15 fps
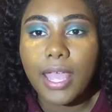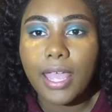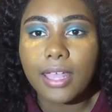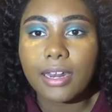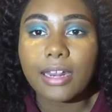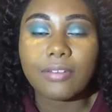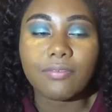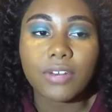
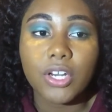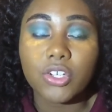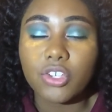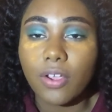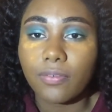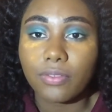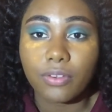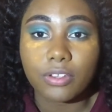ahead and
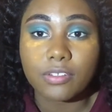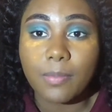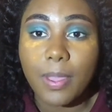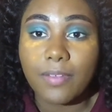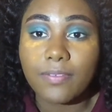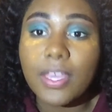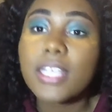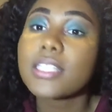finish off the rest of
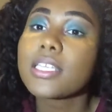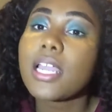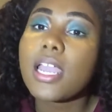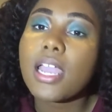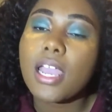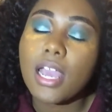my face